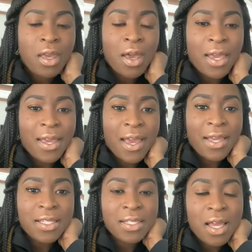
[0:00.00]
Hi
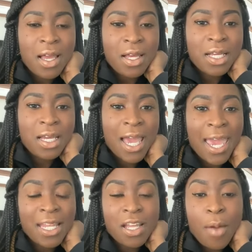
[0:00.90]
guys,
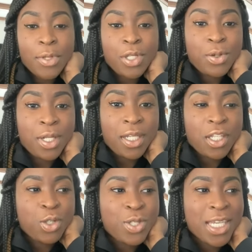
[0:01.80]
I had an
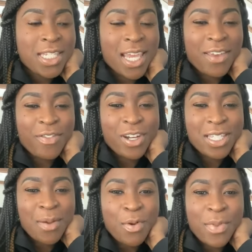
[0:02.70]
opportunity to teach a
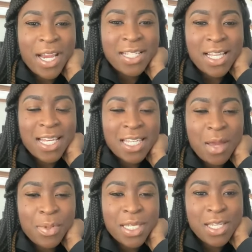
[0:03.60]
first-time home buyers class a
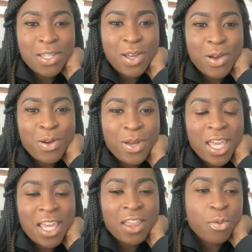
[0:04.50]
couple days ago,
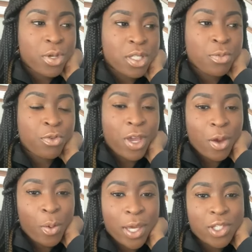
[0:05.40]
and there were some
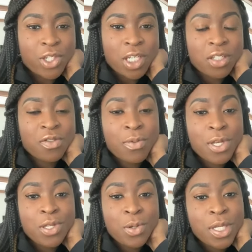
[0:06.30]
great questions from
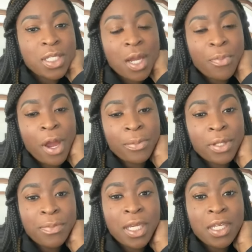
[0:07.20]
the students that
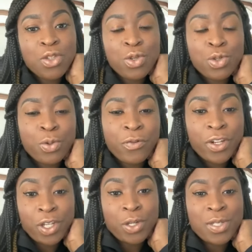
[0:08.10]
prompted me to do a
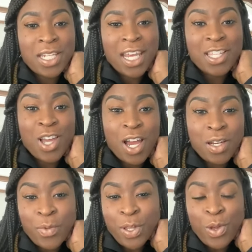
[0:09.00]
video today
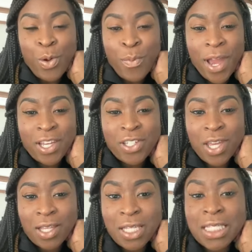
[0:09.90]
talking about the home buyers
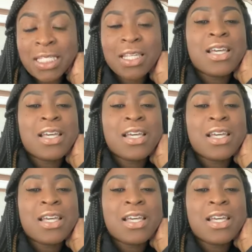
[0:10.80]
checklist.